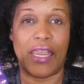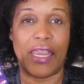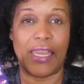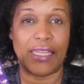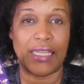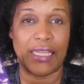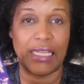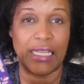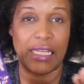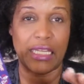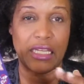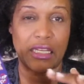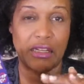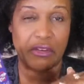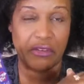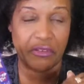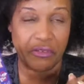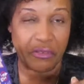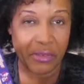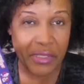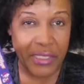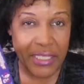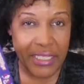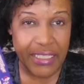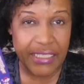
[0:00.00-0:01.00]
any
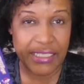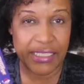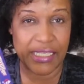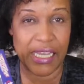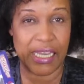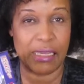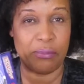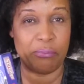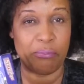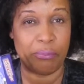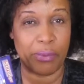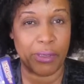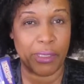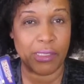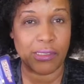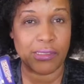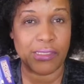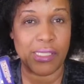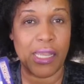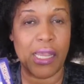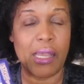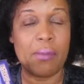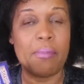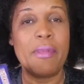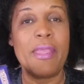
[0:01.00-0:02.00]
grease and
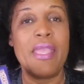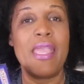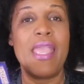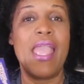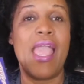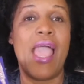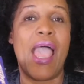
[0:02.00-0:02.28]
buildup